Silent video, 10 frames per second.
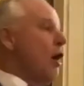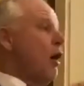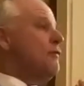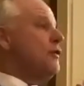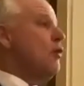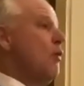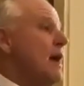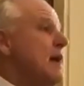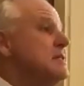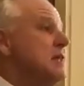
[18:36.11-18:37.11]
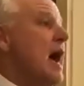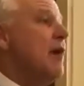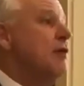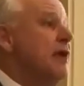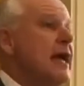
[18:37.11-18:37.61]
Are there ways
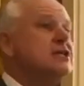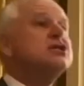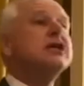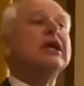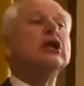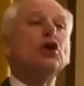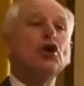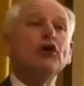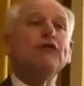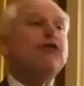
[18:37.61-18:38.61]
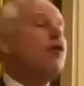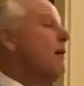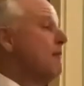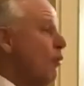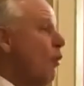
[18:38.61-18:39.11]
congregations can learn
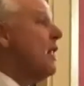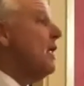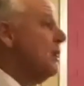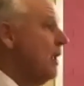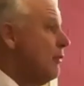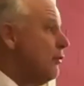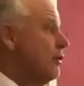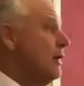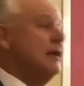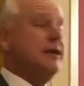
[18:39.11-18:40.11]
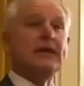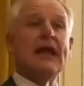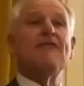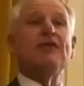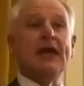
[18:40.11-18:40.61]
from one another in
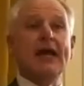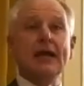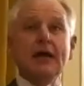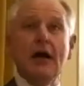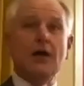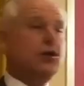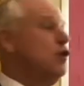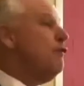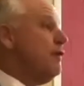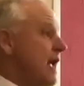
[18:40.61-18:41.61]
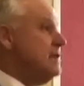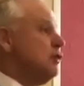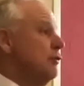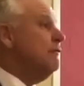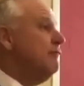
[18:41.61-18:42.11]
navigating a new
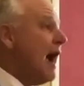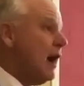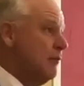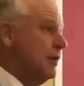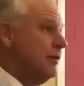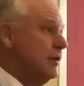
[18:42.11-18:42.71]
financial environment?